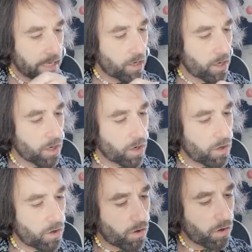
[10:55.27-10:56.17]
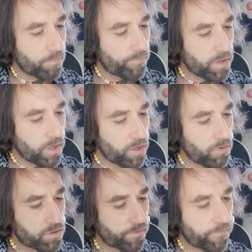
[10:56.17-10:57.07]
and long,
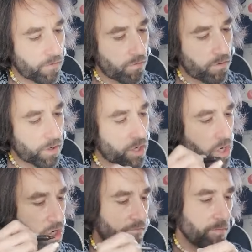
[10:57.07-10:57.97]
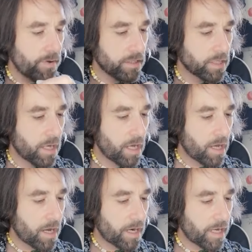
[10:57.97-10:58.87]
beautiful, curly bits.
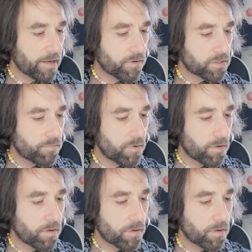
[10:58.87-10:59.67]
I'm going to give her some